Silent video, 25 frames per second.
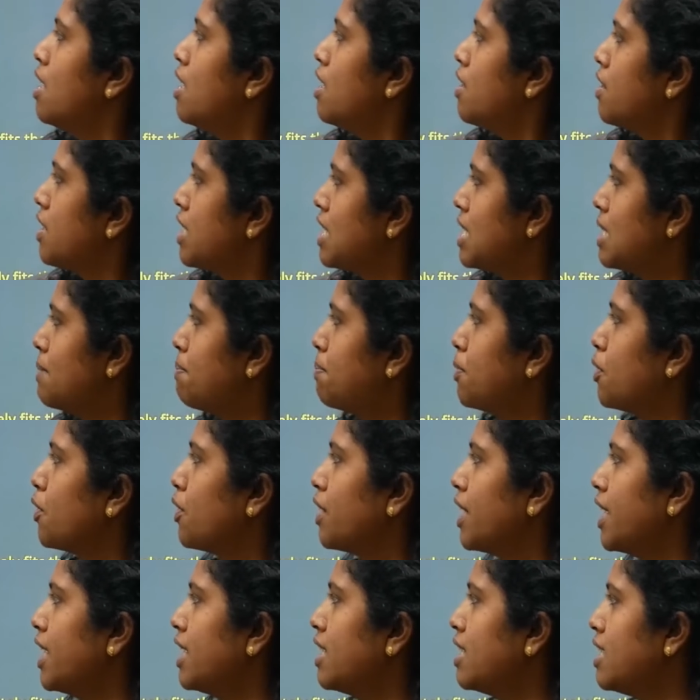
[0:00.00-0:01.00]

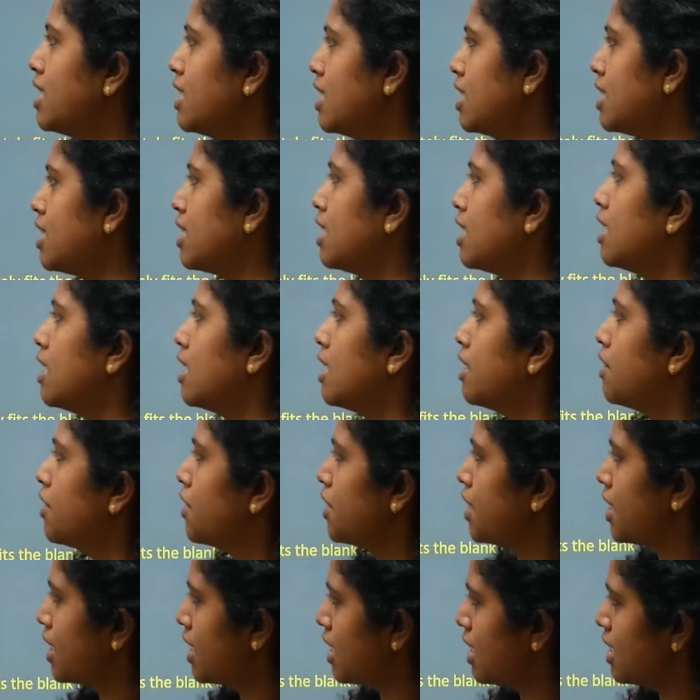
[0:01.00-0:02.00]
Reciprocated,
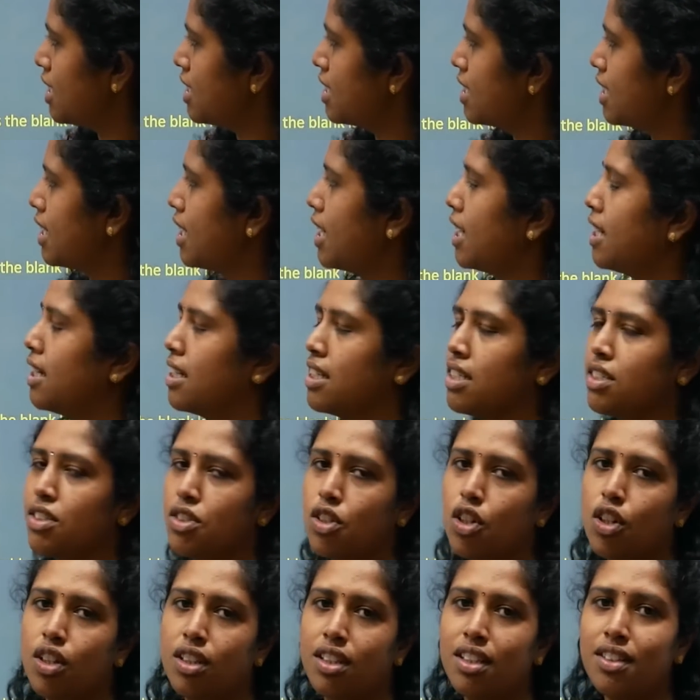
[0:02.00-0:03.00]
reconciled is
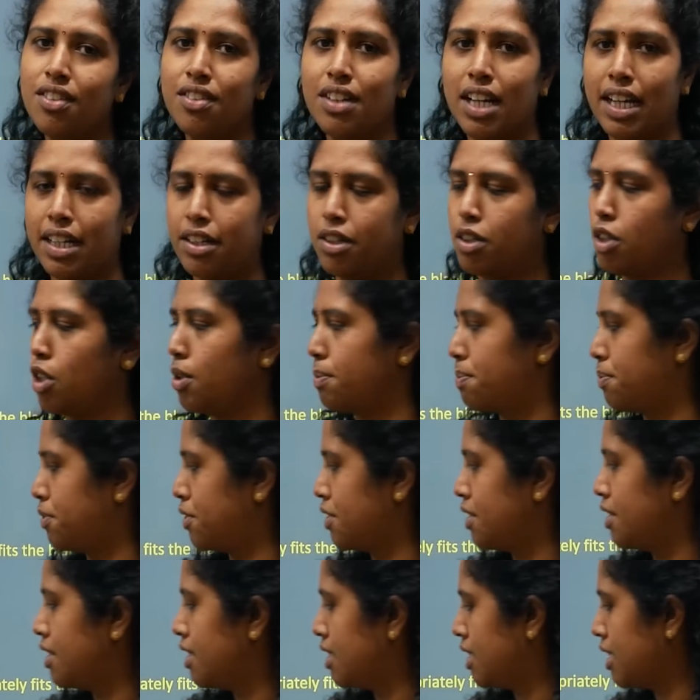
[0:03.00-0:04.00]
not the right
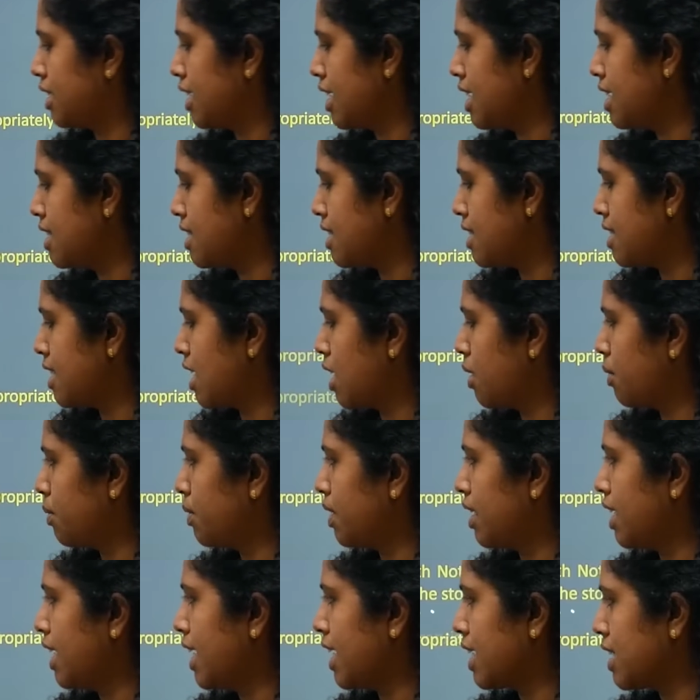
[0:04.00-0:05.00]
options. Yes, now
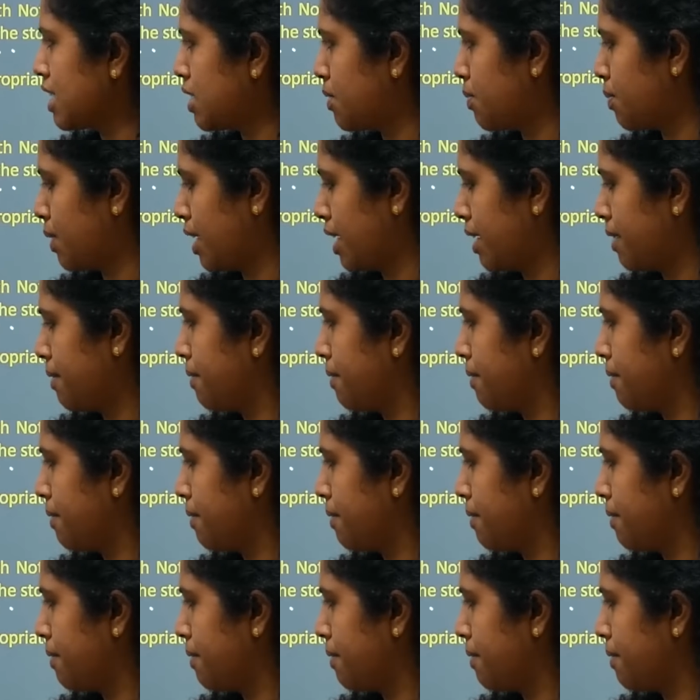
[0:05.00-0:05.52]
the next one.